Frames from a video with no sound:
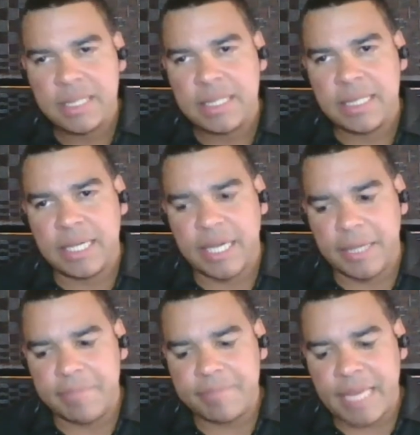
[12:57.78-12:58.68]

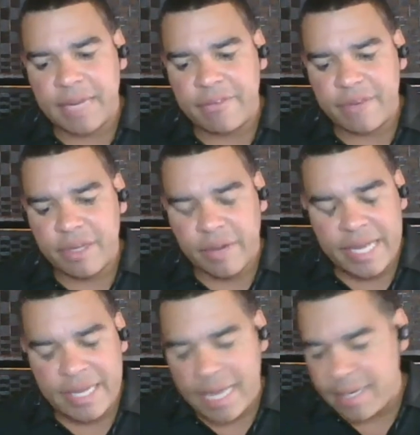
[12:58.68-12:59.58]
Um, and if, you know,
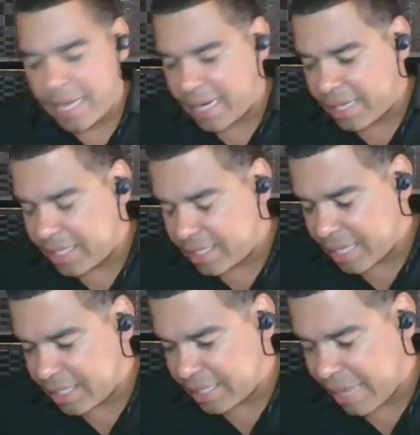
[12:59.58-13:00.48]
and, and, and I think I
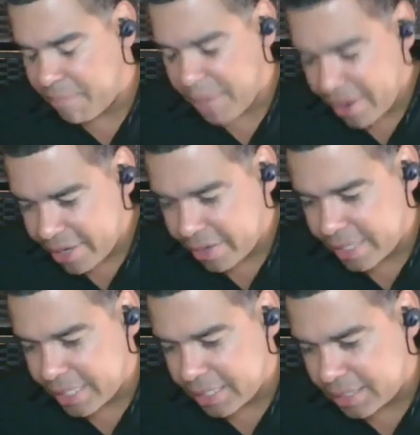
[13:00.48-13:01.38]
think that barrier
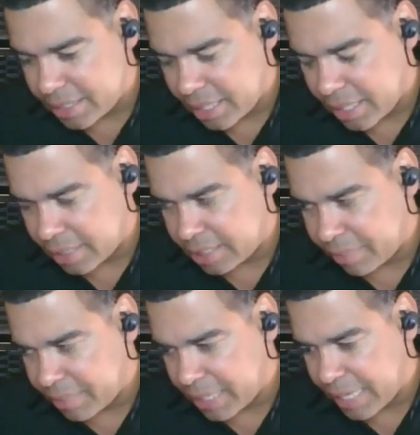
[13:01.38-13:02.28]
is uh,
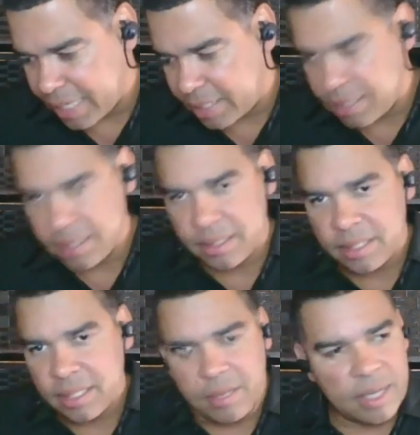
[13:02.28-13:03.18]
something that could
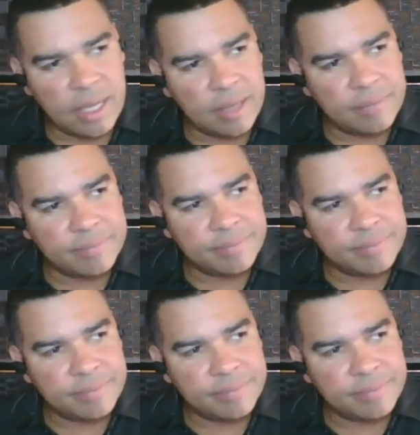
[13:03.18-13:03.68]
um,